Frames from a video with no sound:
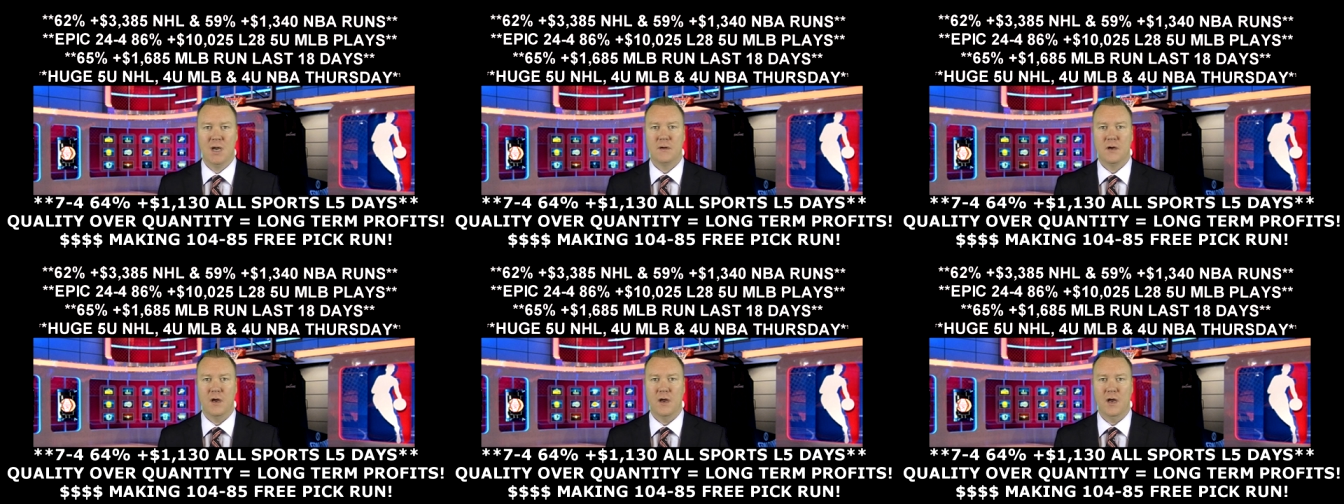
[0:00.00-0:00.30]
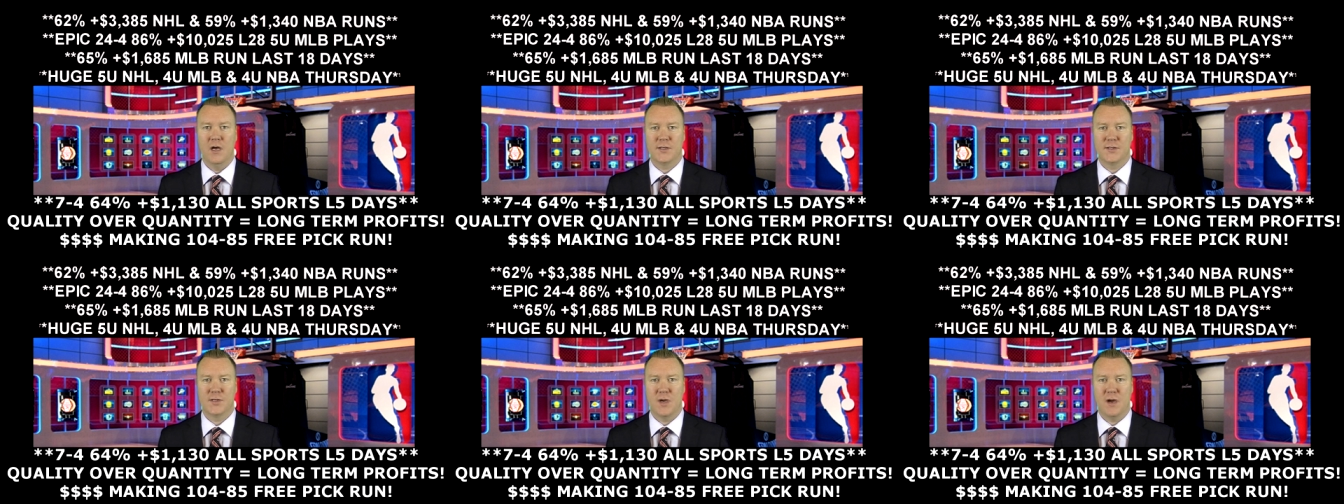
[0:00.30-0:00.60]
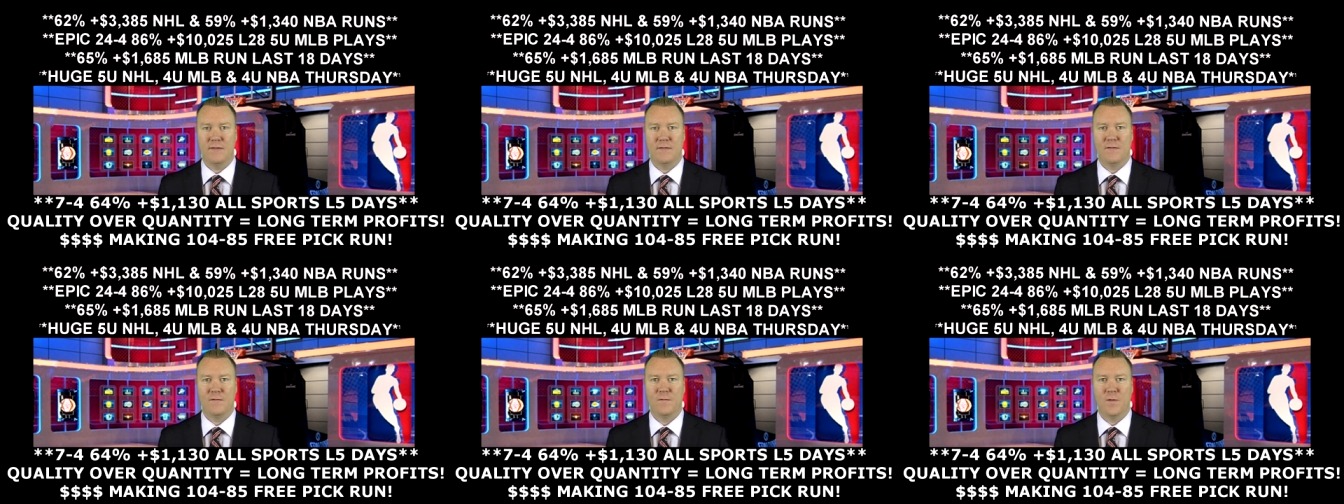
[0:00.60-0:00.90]
I also
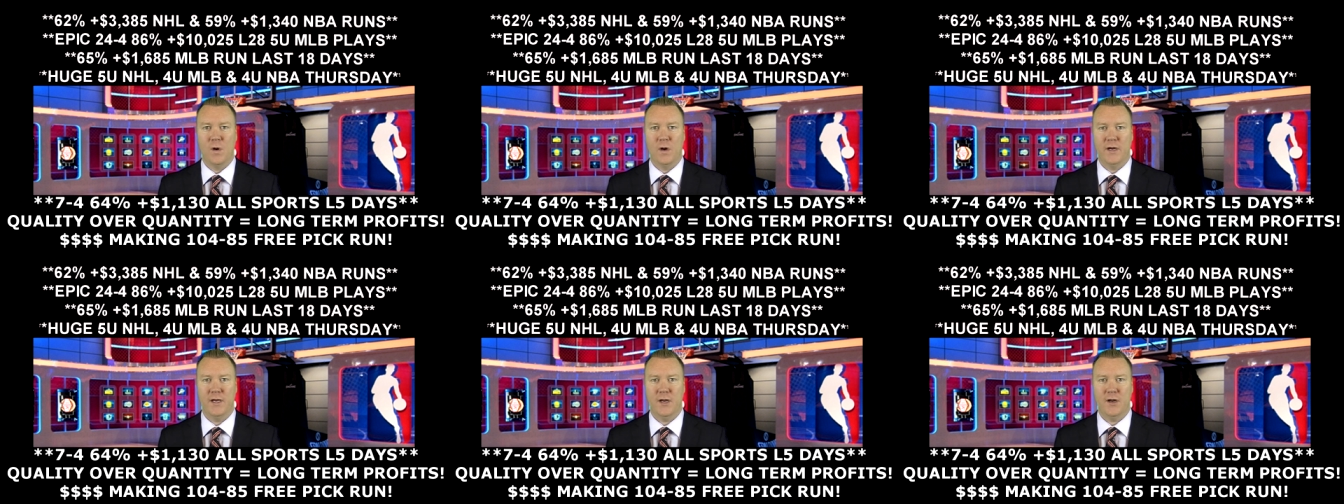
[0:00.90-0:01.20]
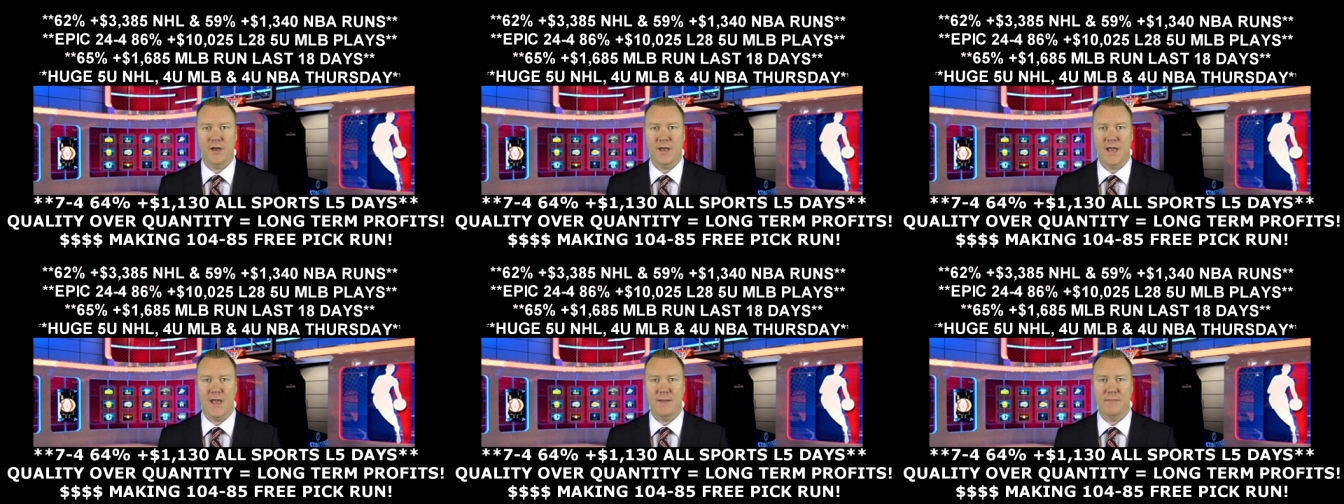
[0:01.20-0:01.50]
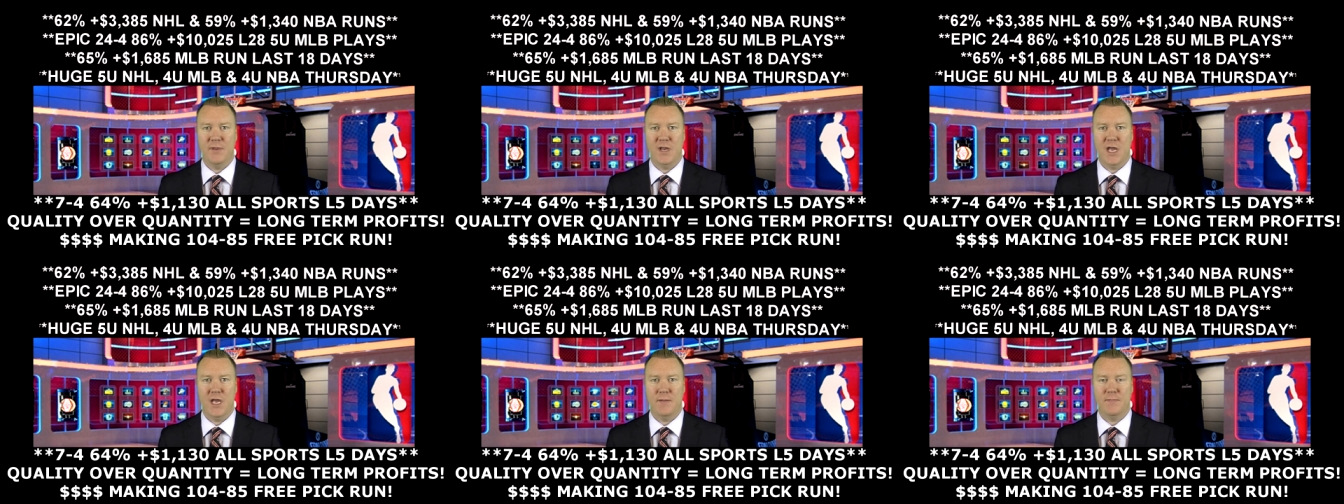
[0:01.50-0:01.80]
have a four unit N
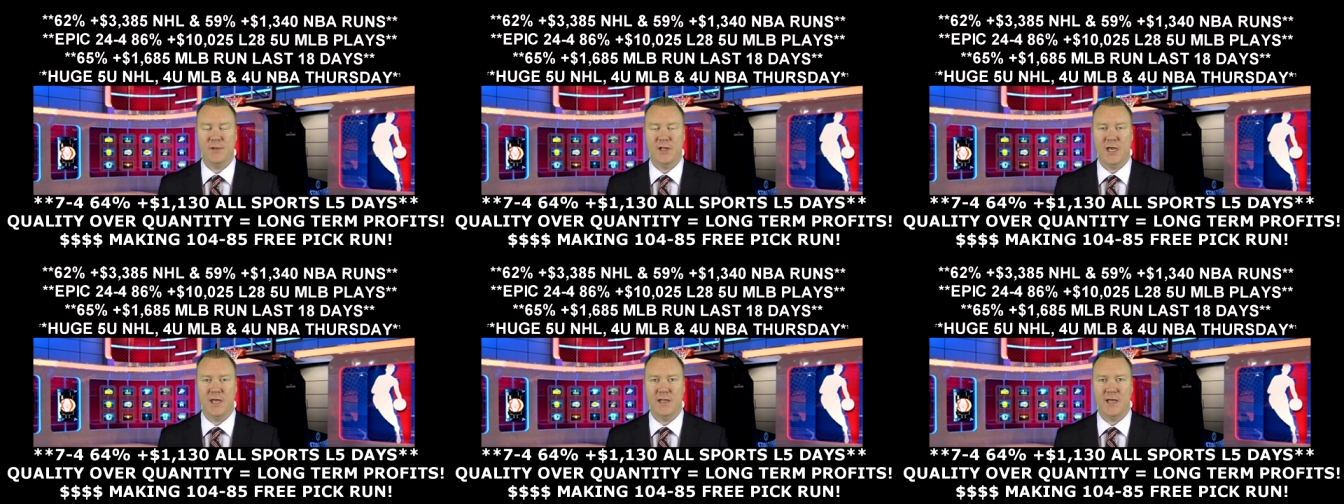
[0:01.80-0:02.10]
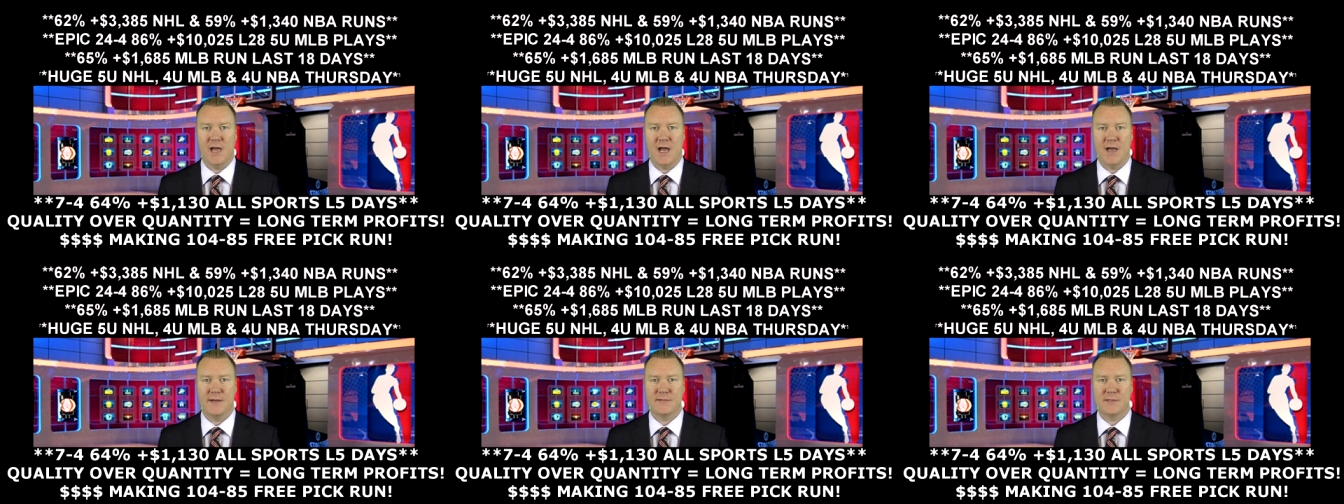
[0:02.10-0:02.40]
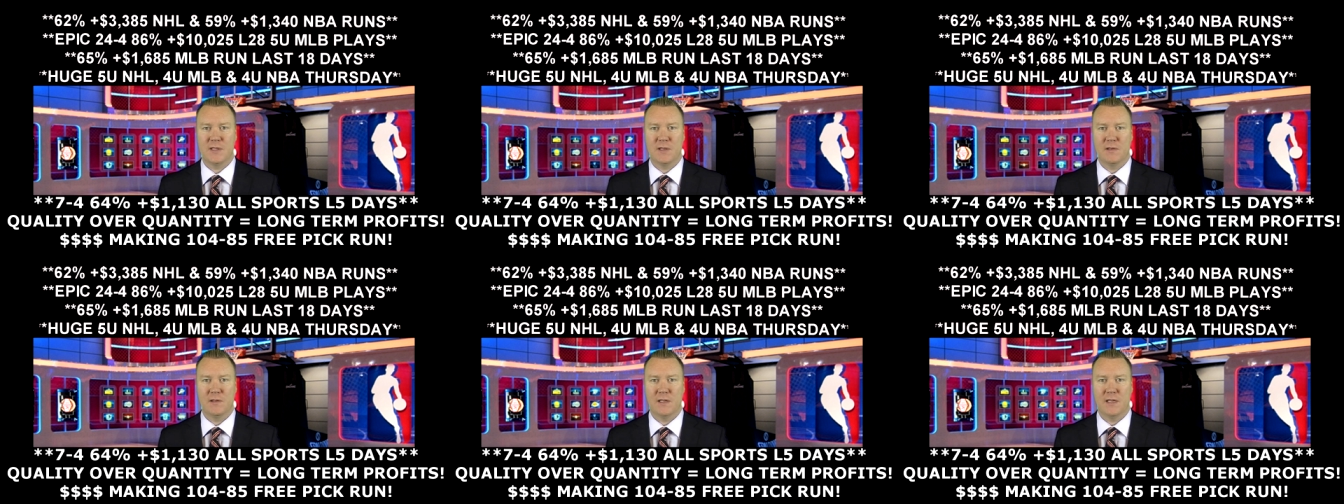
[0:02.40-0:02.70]
B A play that I
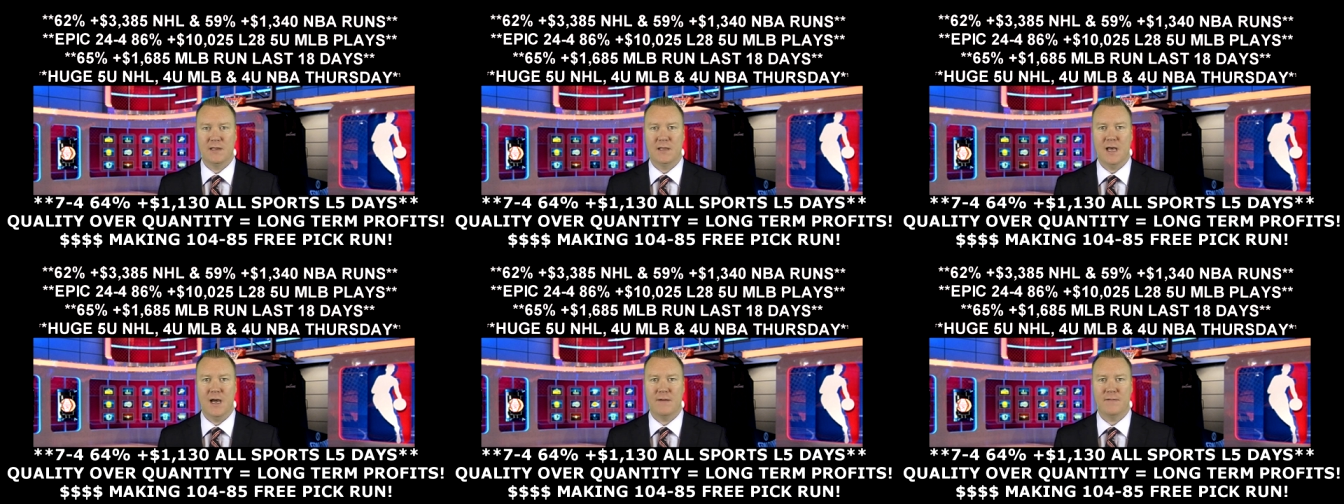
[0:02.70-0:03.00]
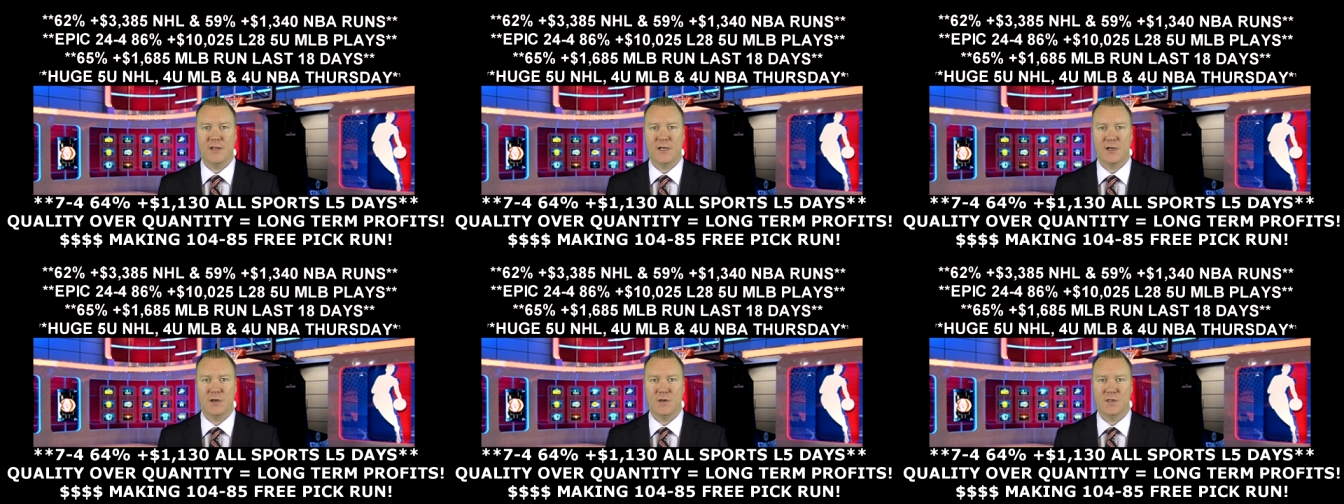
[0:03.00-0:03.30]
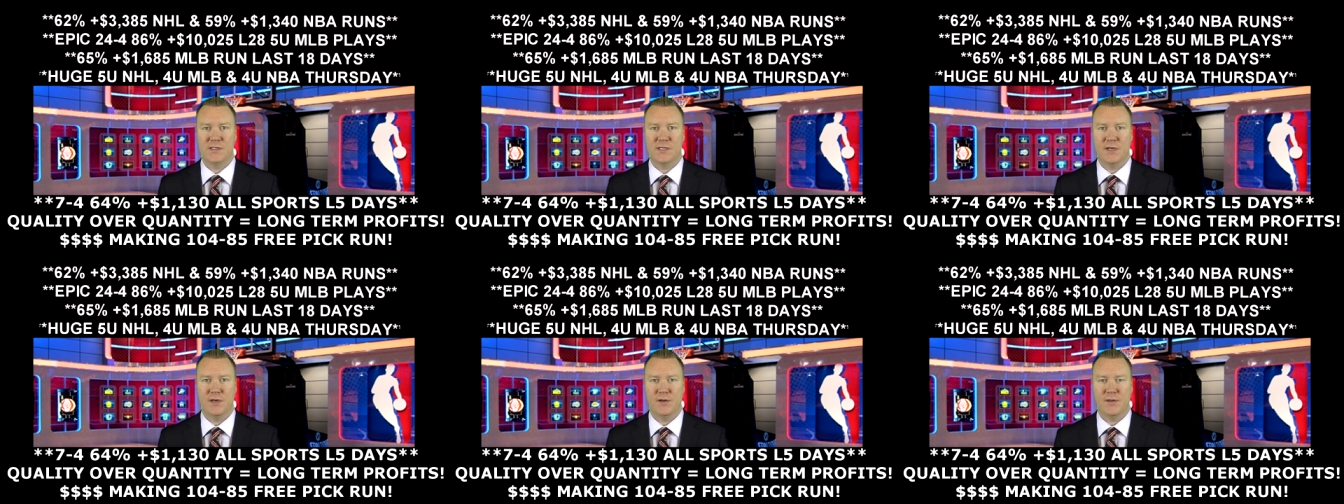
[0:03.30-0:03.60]
absolutely love that
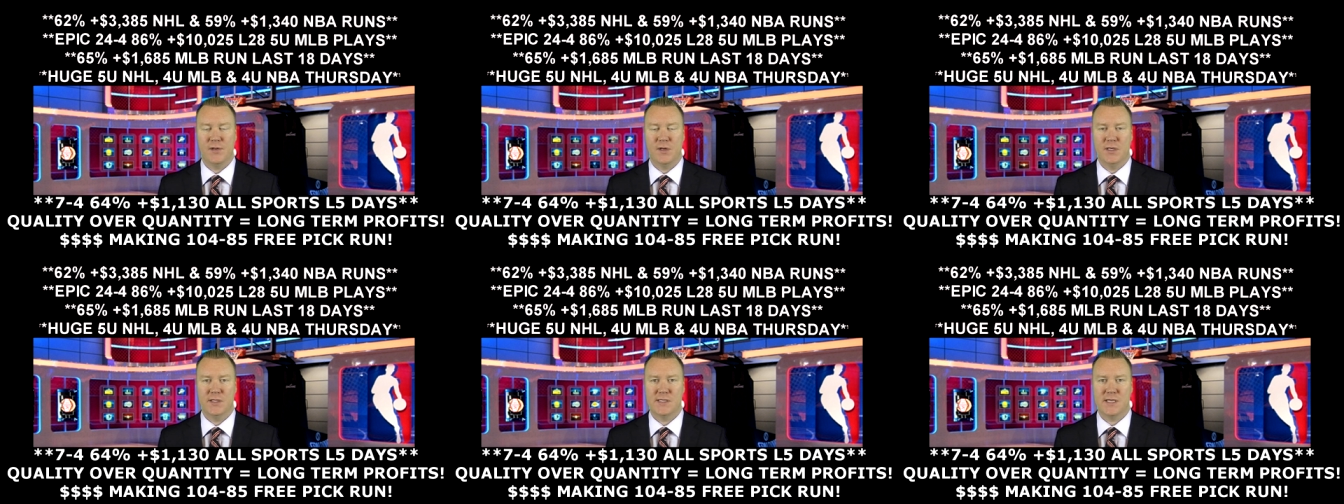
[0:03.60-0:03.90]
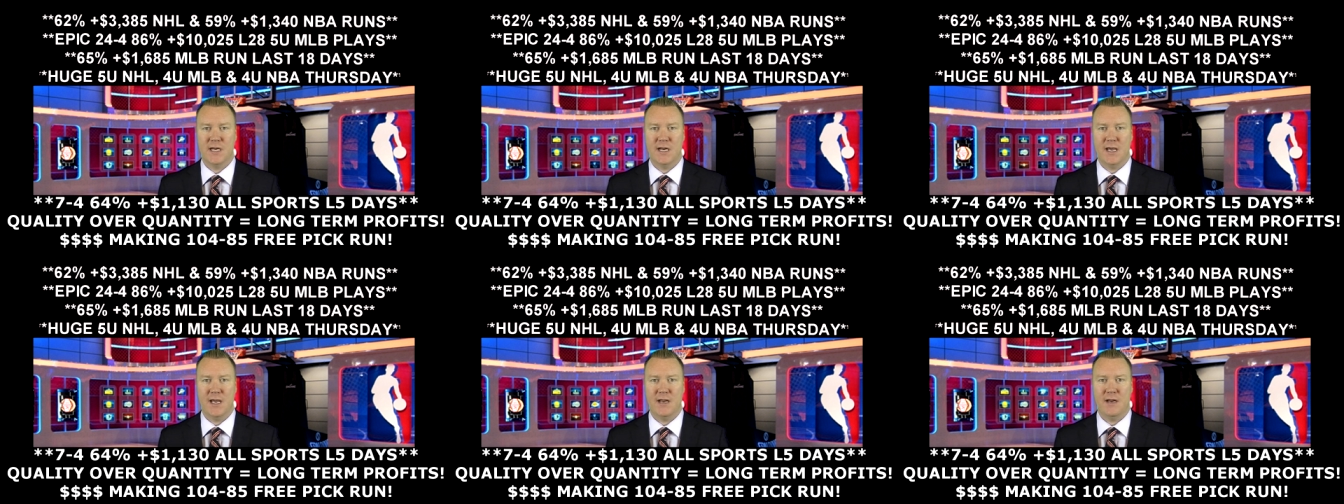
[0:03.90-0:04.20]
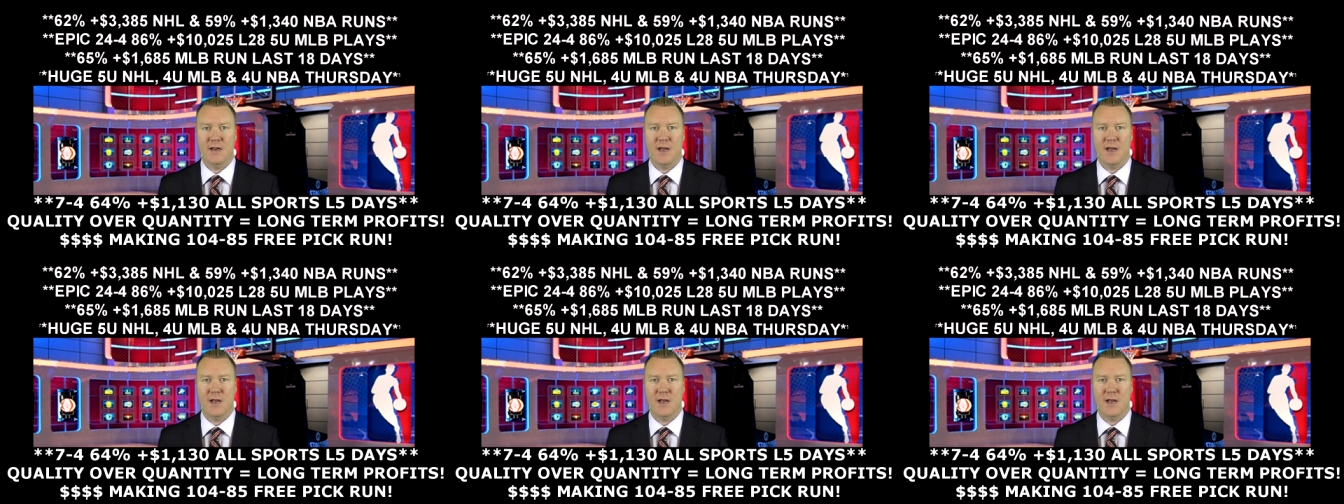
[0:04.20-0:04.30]
goes here Thursday night.